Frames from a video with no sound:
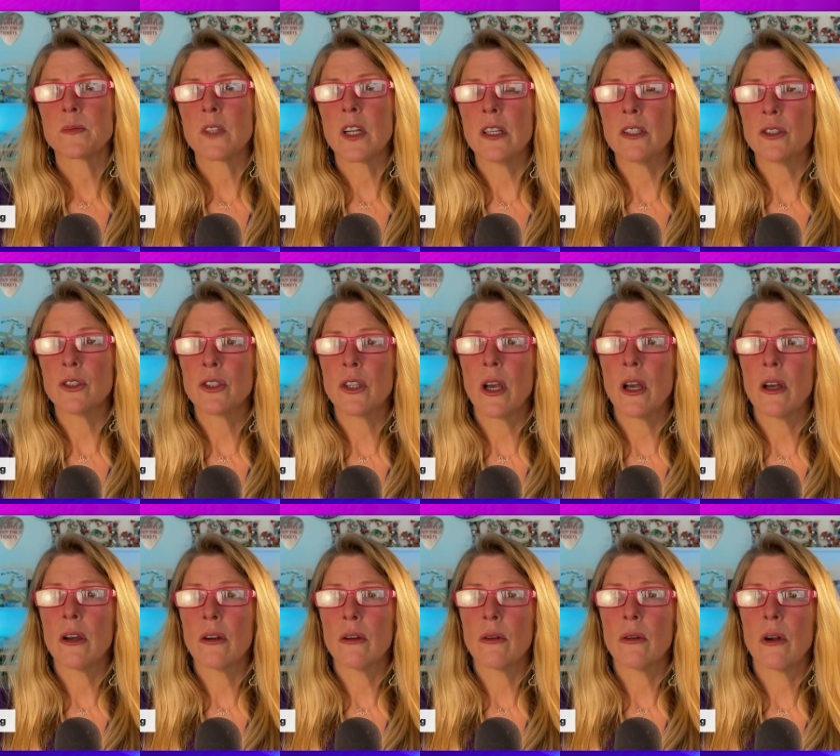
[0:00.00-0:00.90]

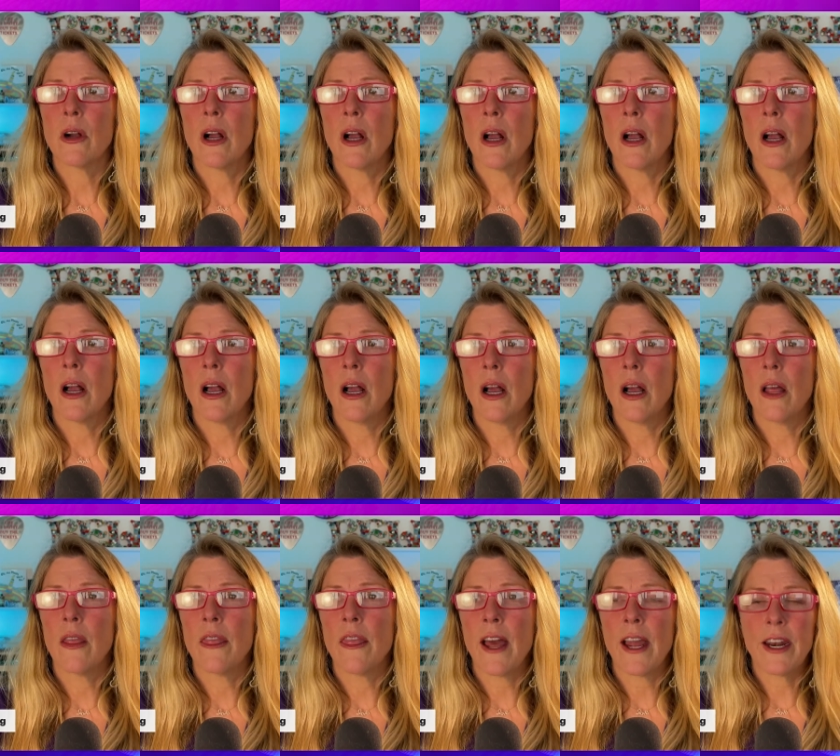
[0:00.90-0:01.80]
so
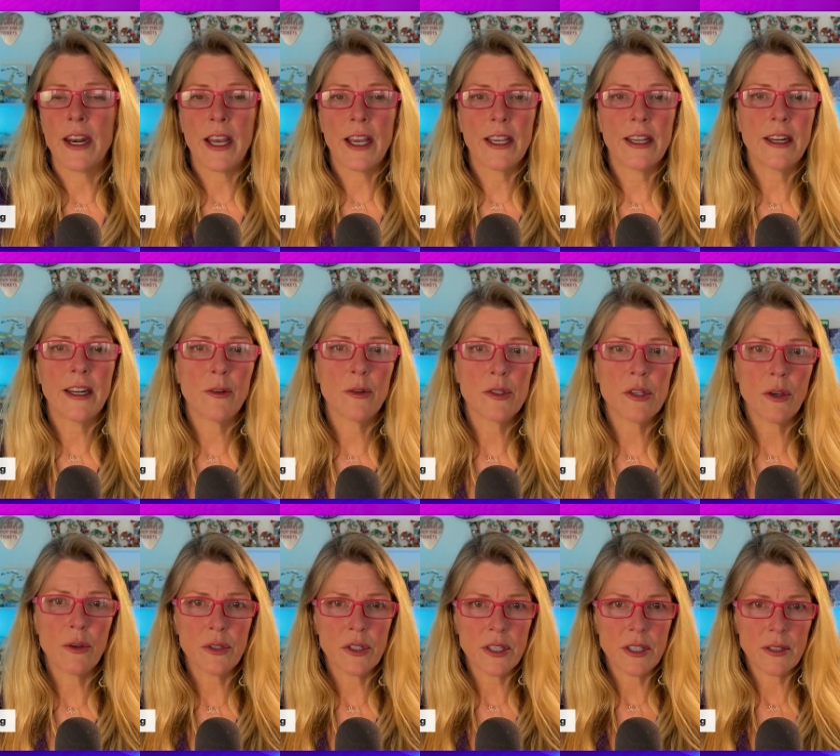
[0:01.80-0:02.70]
that night I was
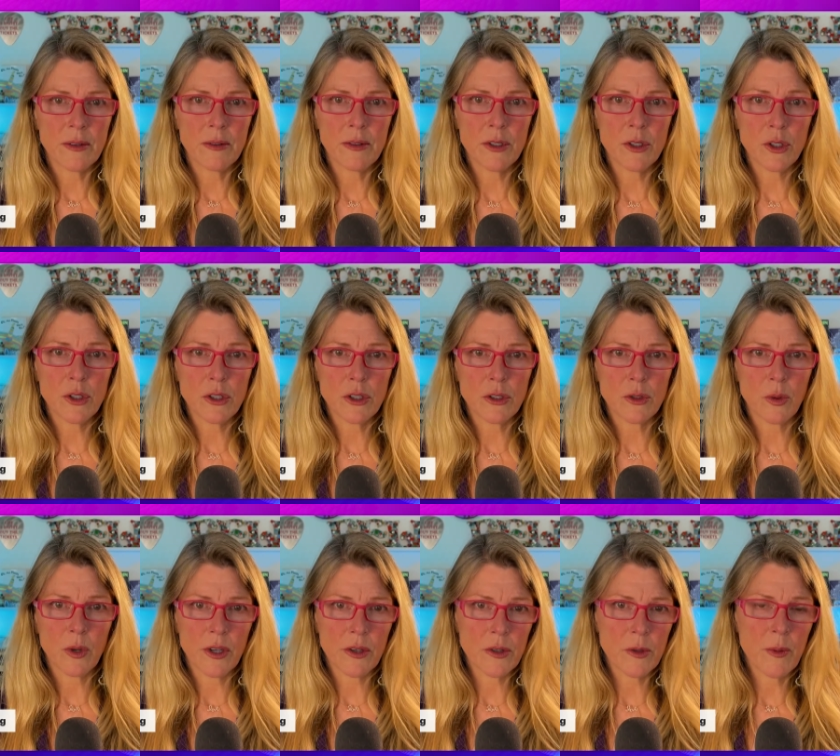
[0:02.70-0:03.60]
hosting a
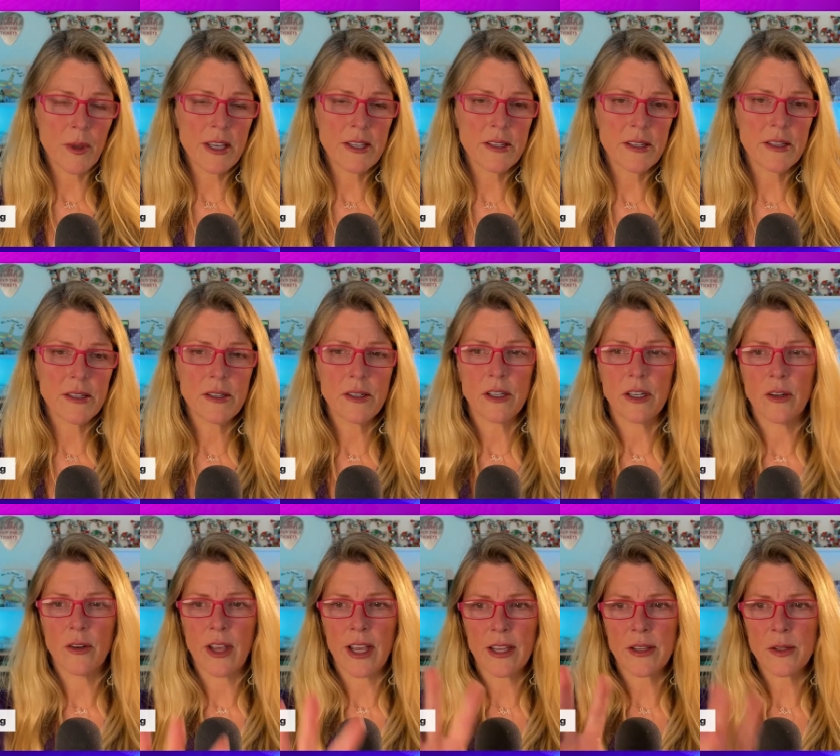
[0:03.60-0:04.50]
Twitter Spaces,
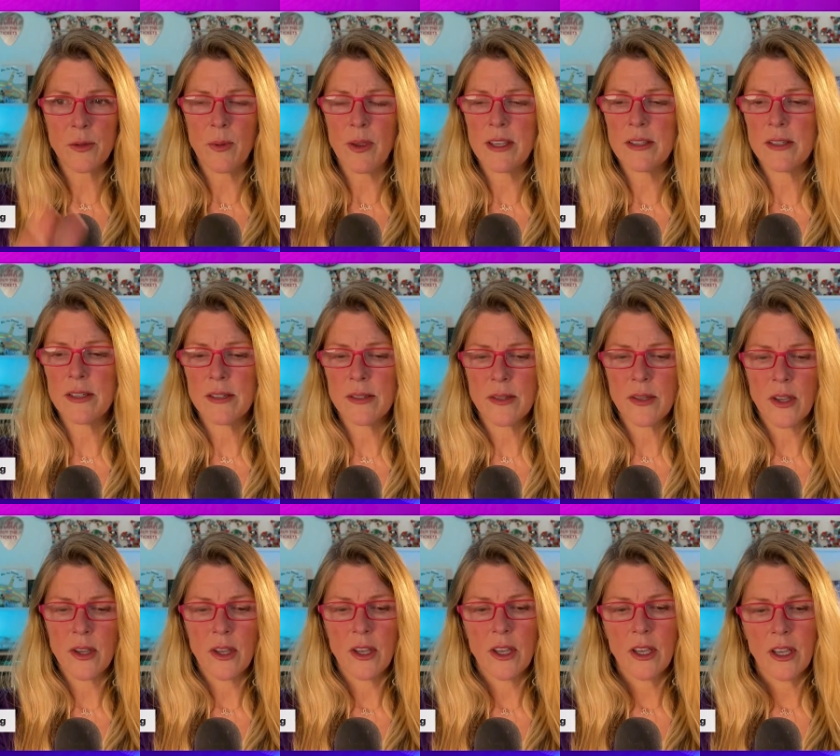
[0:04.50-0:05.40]
X Spaces,
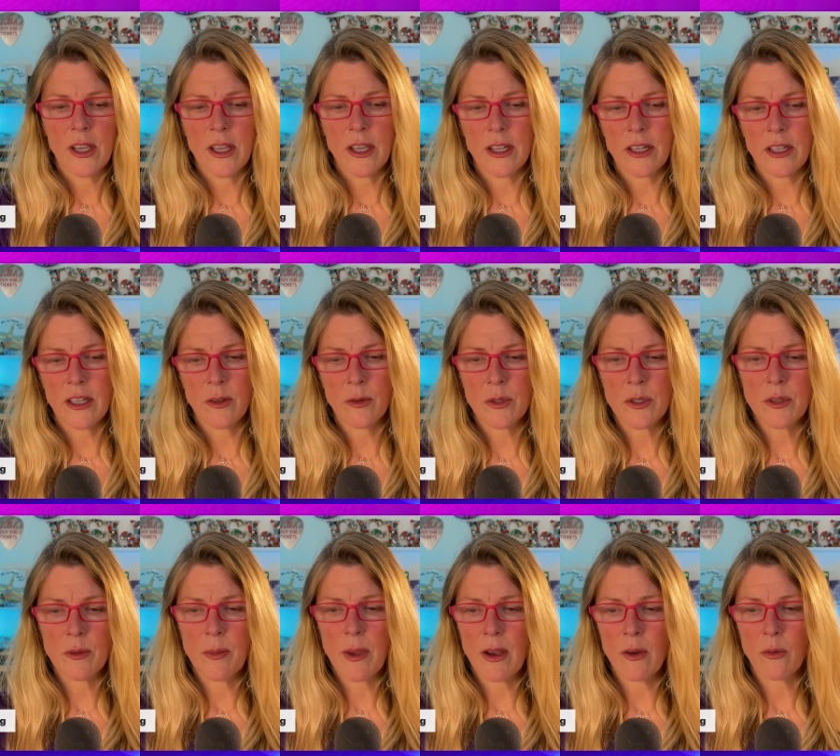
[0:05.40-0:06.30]
and it was
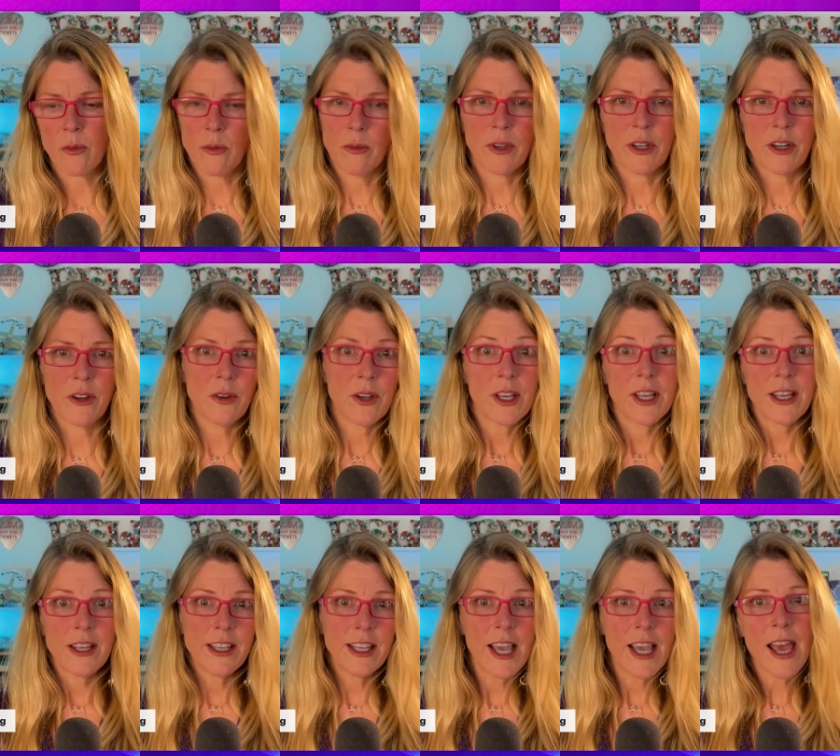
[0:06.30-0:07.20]
about,
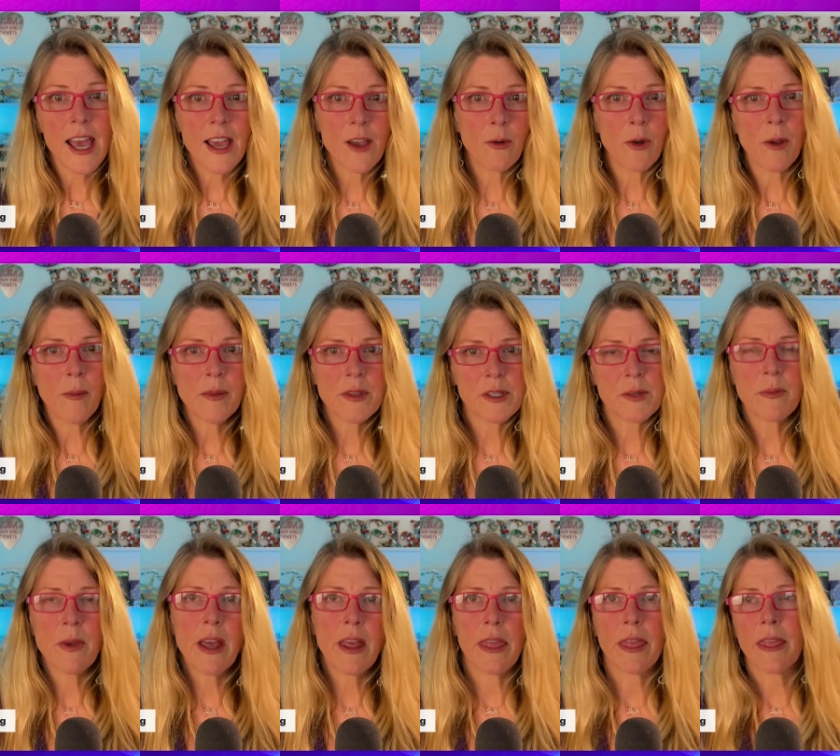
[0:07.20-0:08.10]
yay, Women's
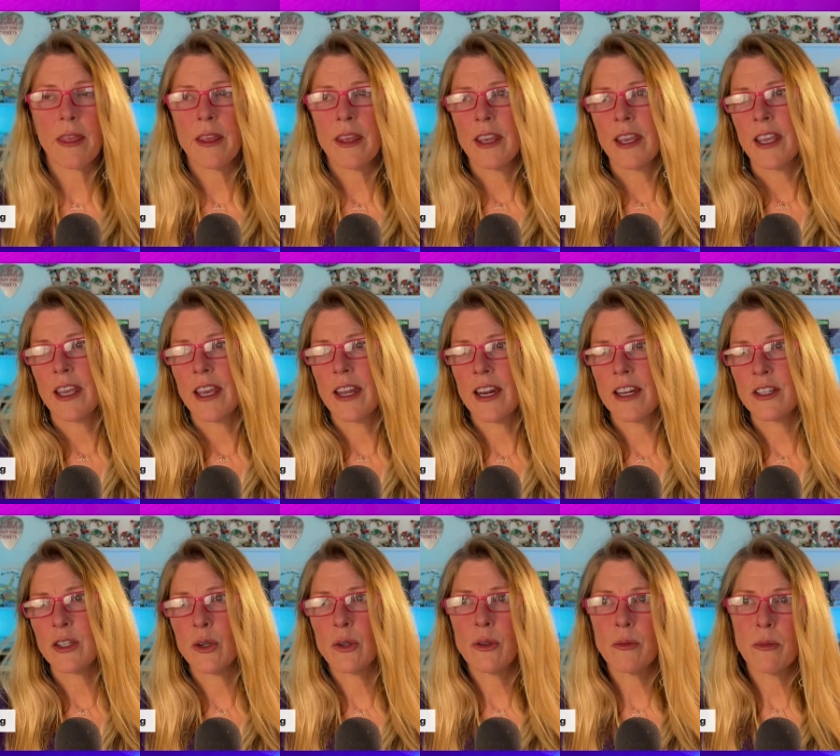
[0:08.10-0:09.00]
Month. And I
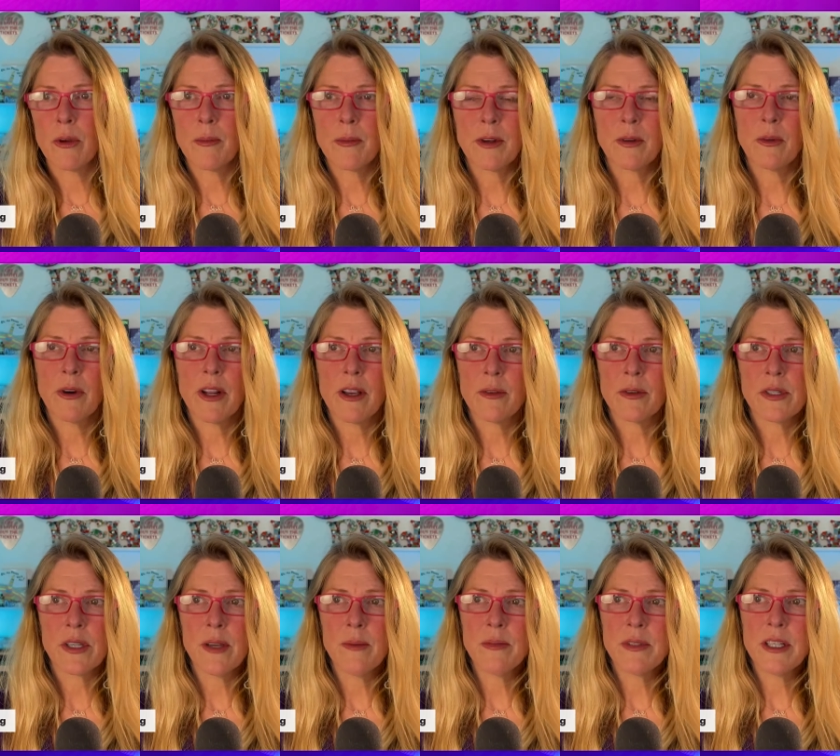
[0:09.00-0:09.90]
told the women what I was
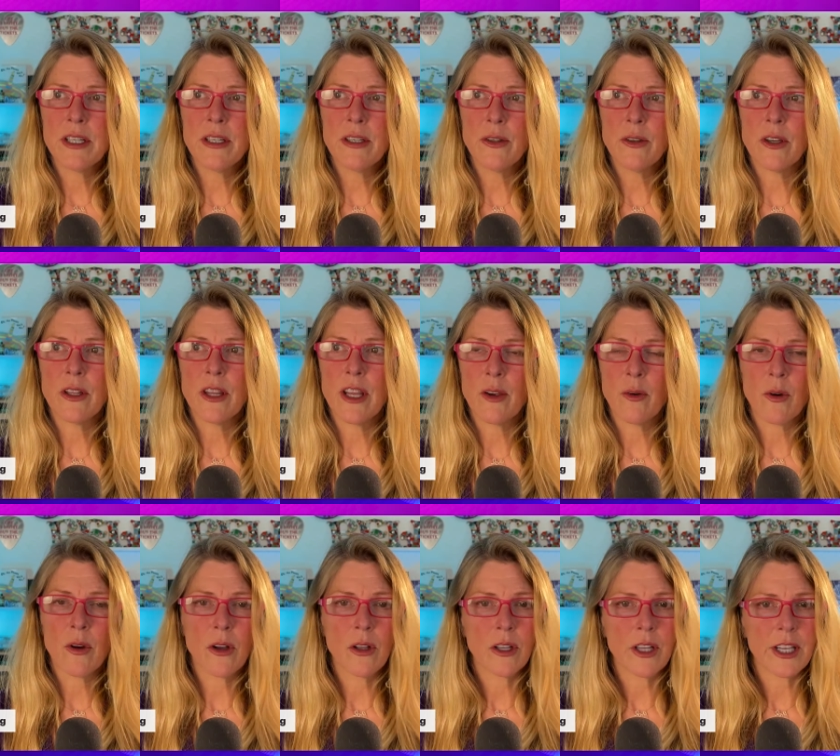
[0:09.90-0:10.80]
up to, and they were
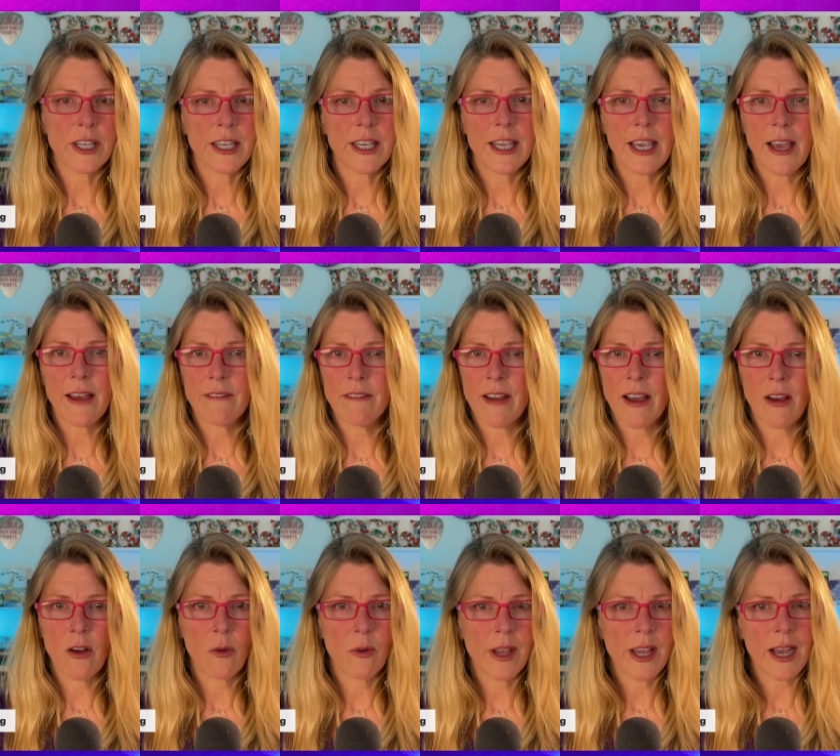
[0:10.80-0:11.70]
all like, yeah,
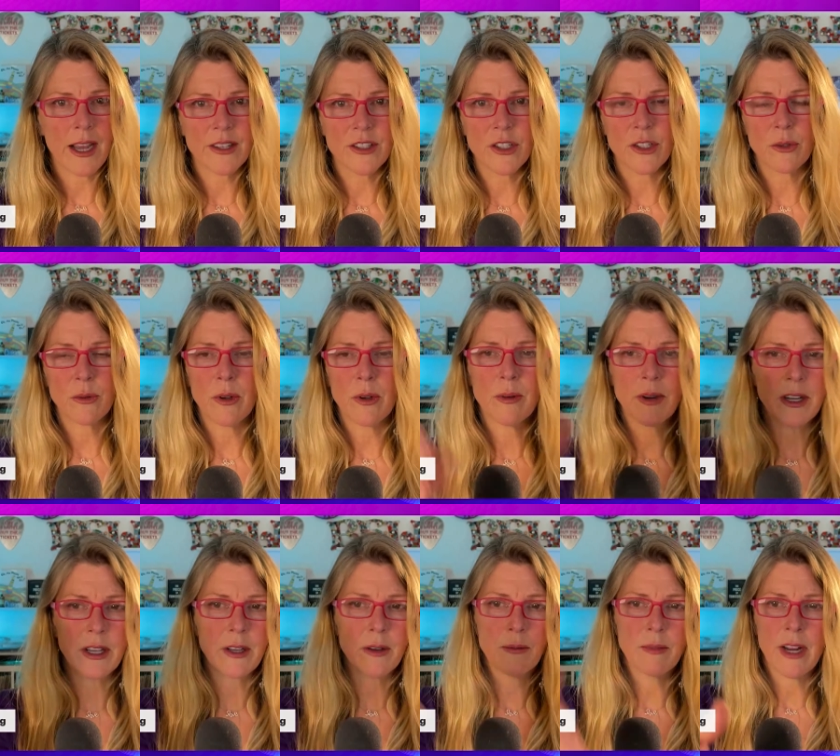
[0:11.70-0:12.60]
Val, we got you. We want
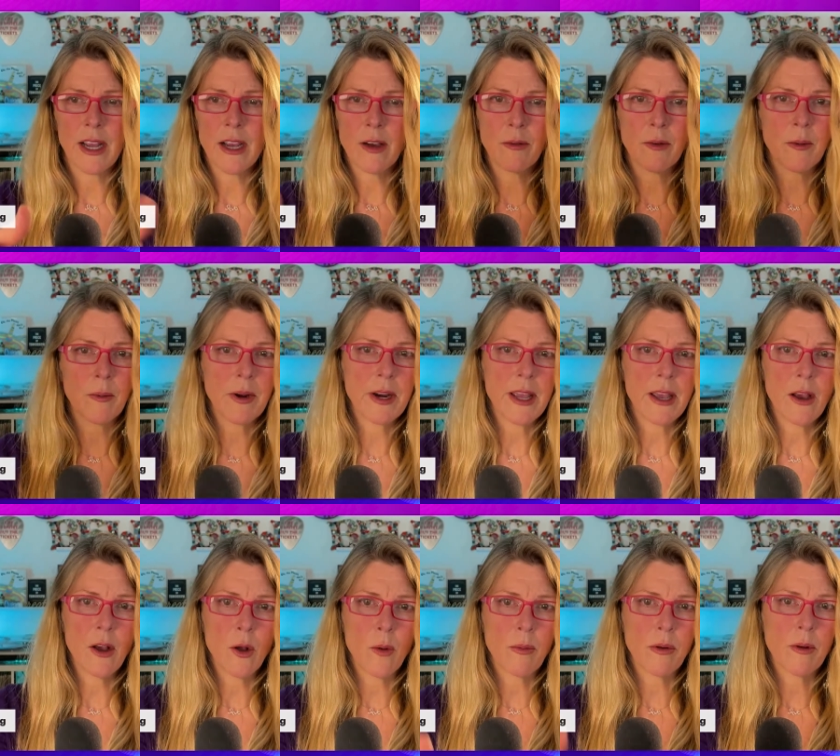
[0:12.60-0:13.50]
to come down. We want to
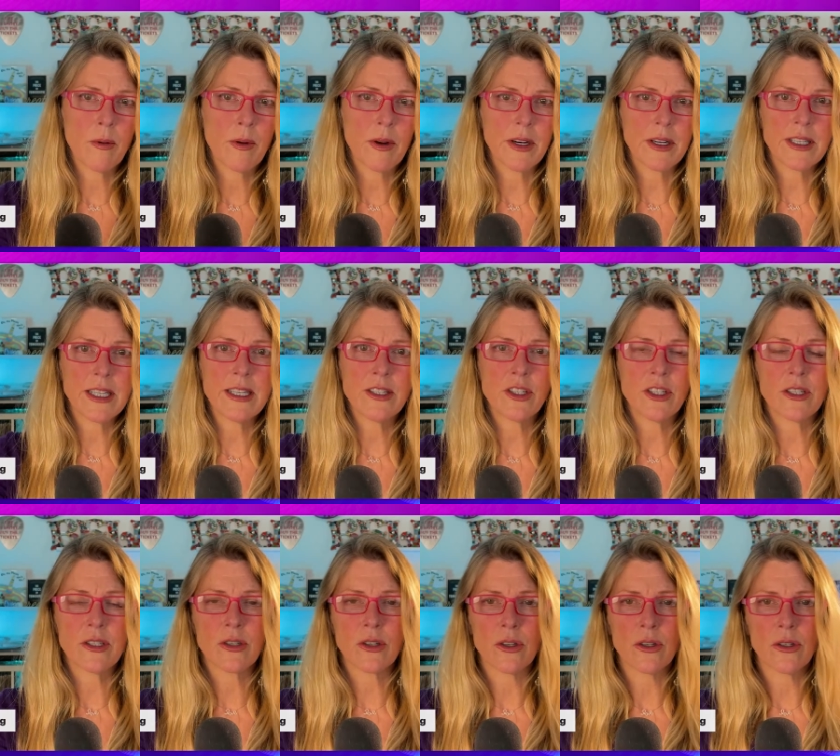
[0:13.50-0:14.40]
help. We want to teach
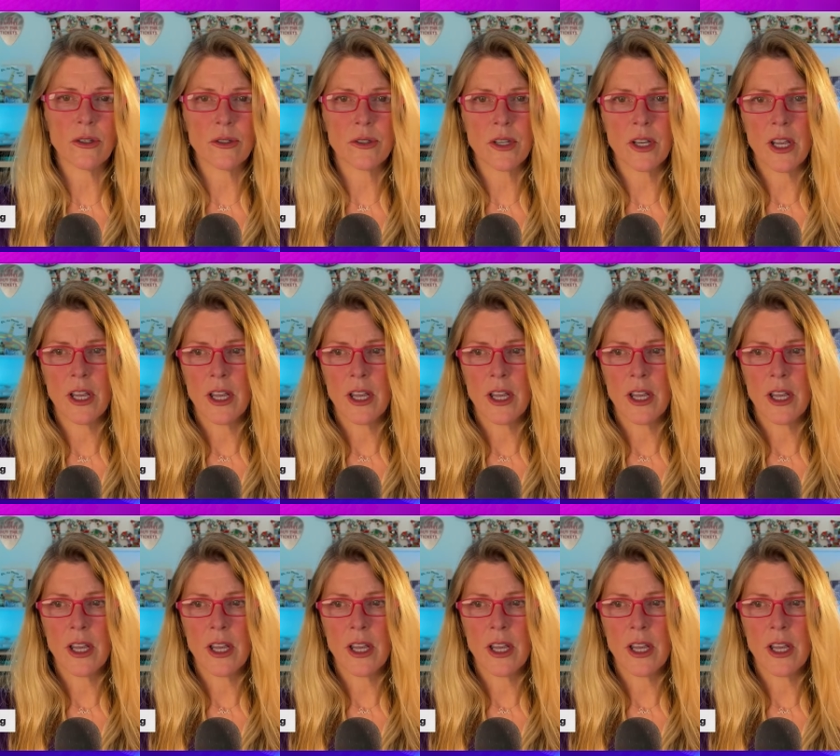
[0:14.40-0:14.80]
these girls